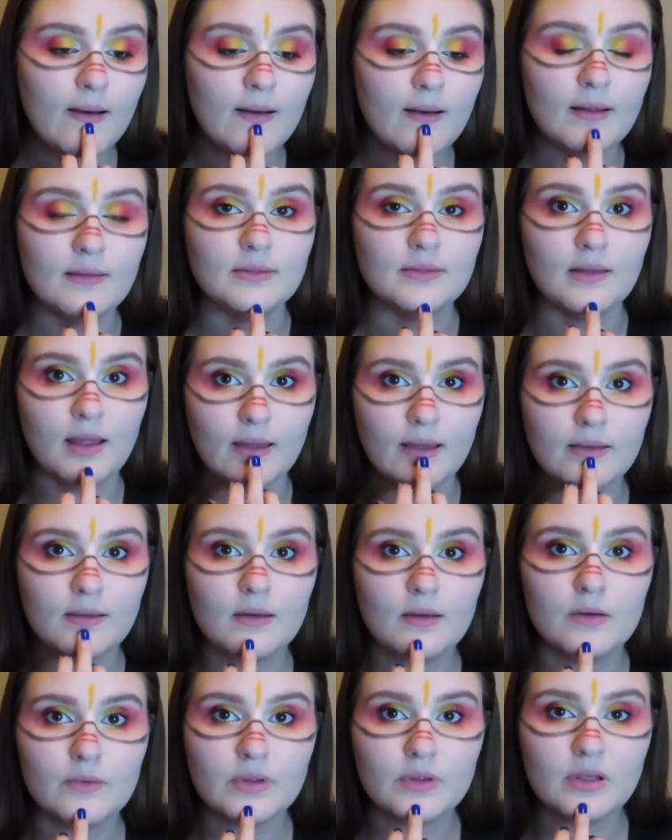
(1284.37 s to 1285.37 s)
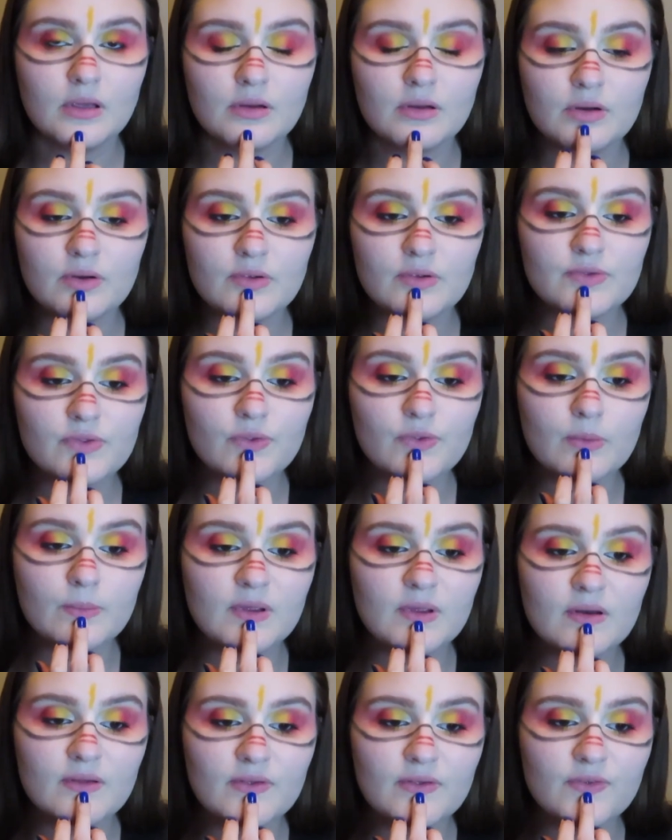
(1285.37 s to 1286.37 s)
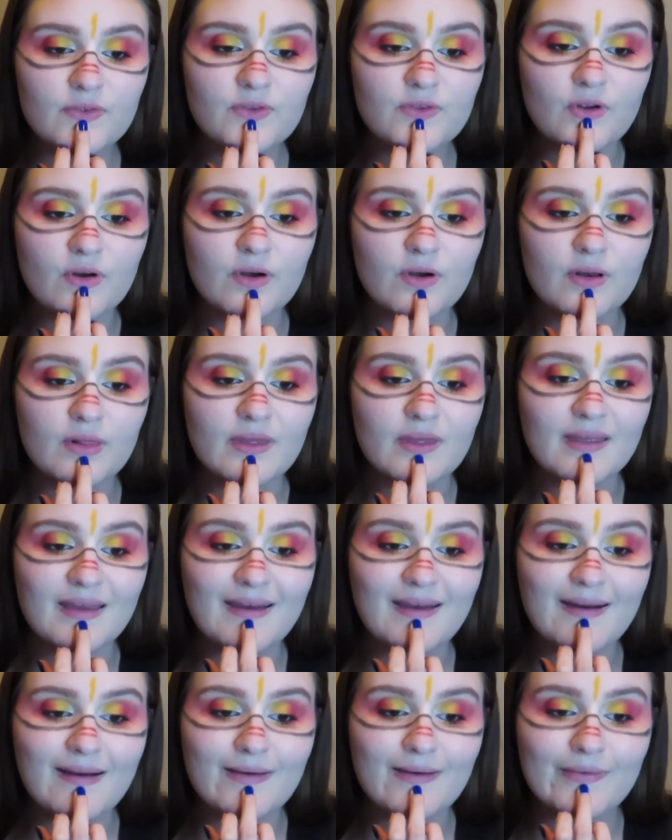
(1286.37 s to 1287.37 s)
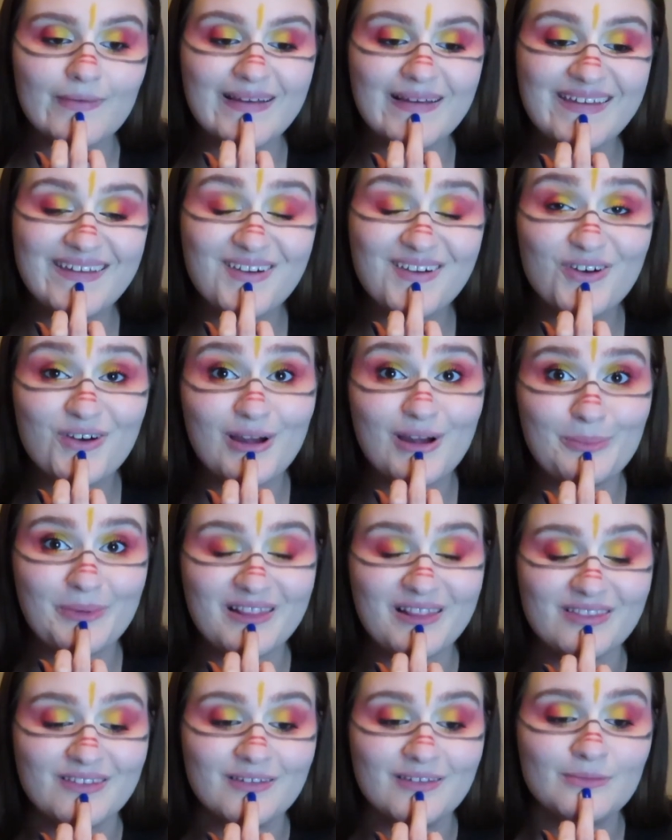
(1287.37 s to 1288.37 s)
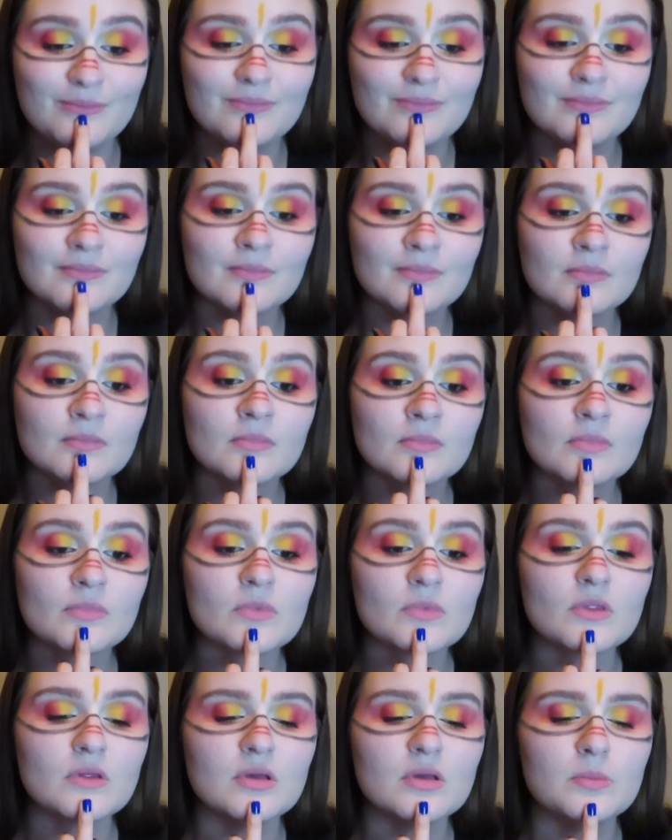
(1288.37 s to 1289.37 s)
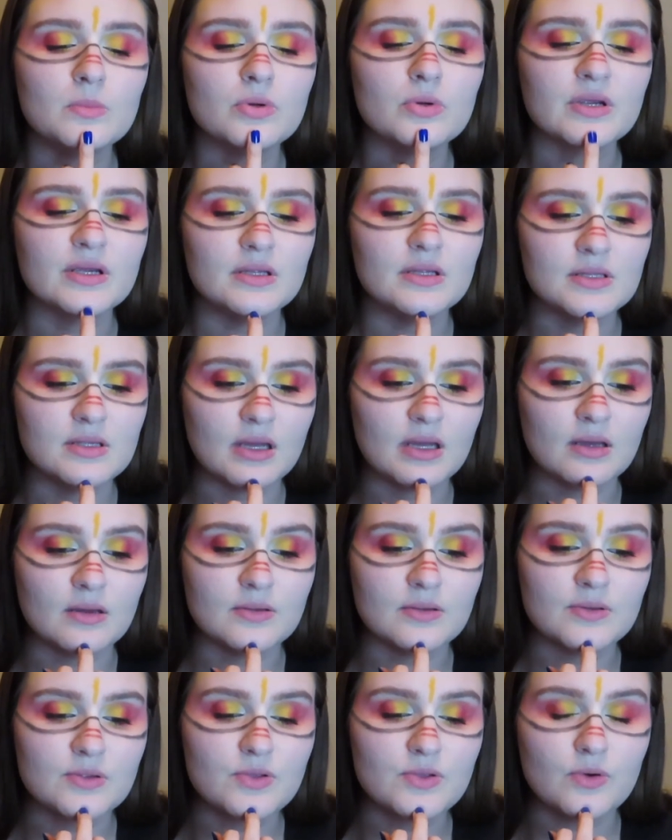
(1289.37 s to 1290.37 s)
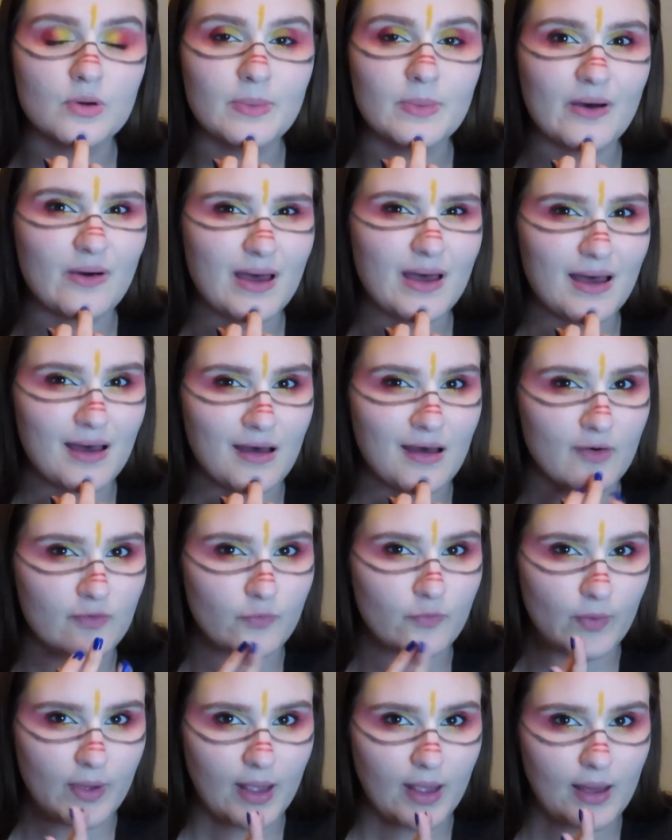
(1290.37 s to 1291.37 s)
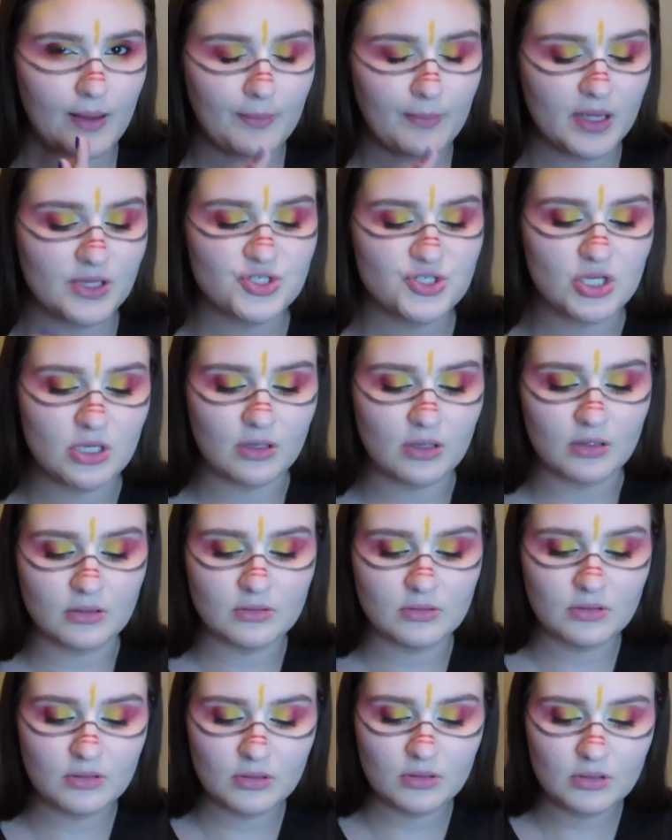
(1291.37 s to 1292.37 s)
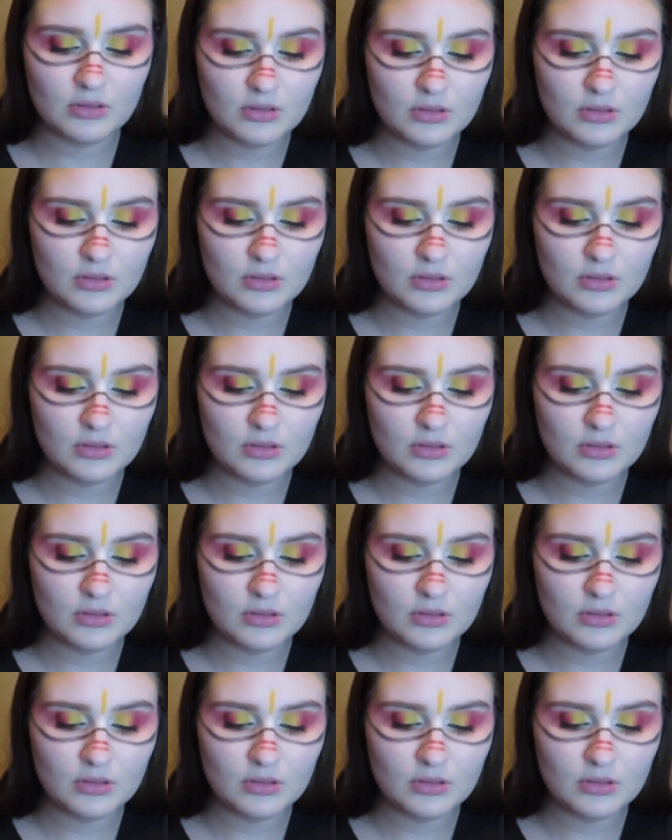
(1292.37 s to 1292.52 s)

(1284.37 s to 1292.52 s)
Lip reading: a line going here. So I'm gonna start like right here at my lip and bring it down to about halfway at my chin.